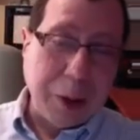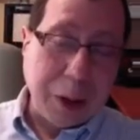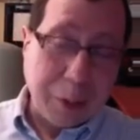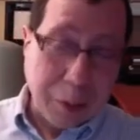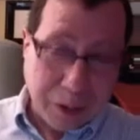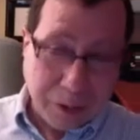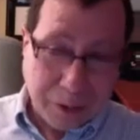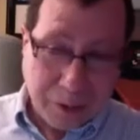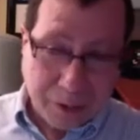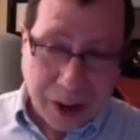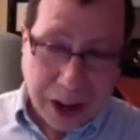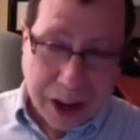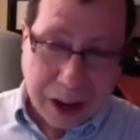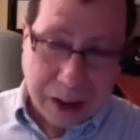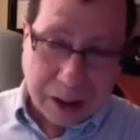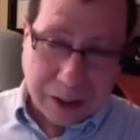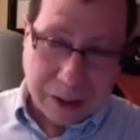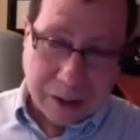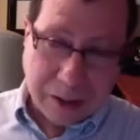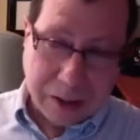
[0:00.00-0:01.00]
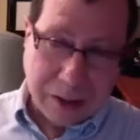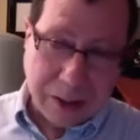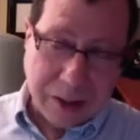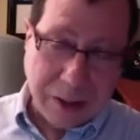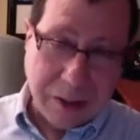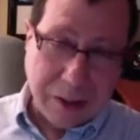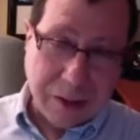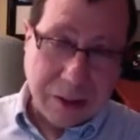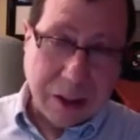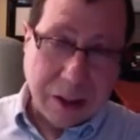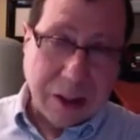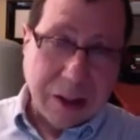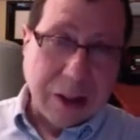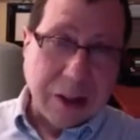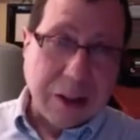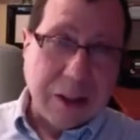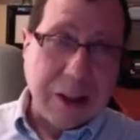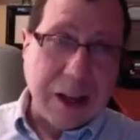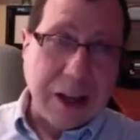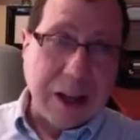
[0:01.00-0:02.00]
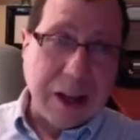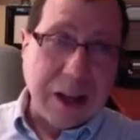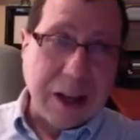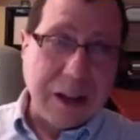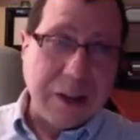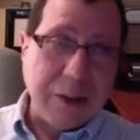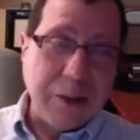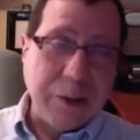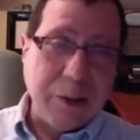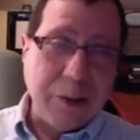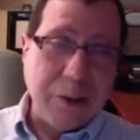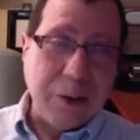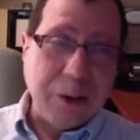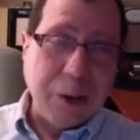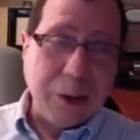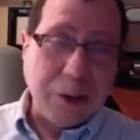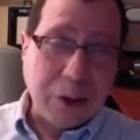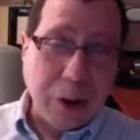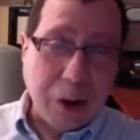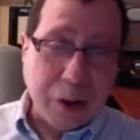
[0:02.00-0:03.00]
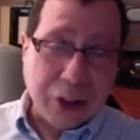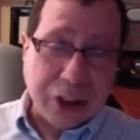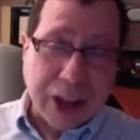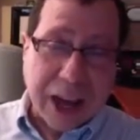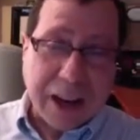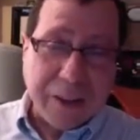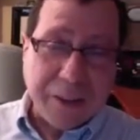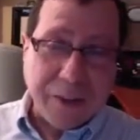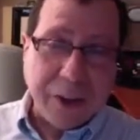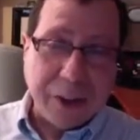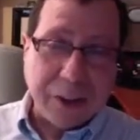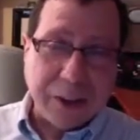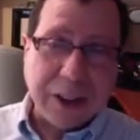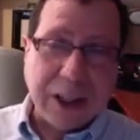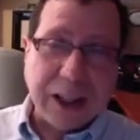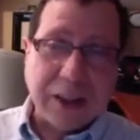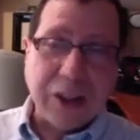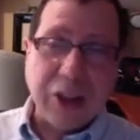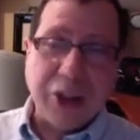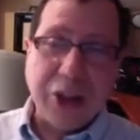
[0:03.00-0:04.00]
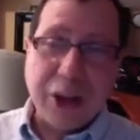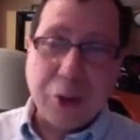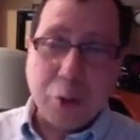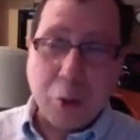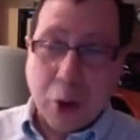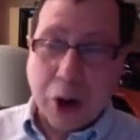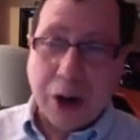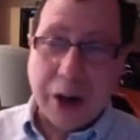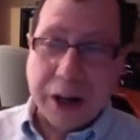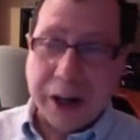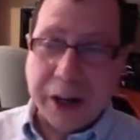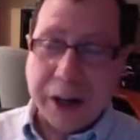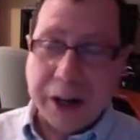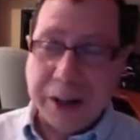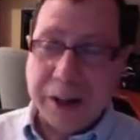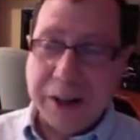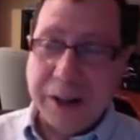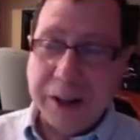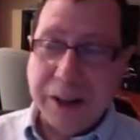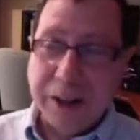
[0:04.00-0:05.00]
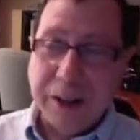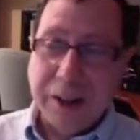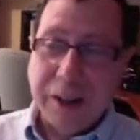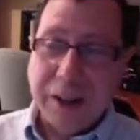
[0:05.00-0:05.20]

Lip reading: what we've found is that you're so thankful to get the thing working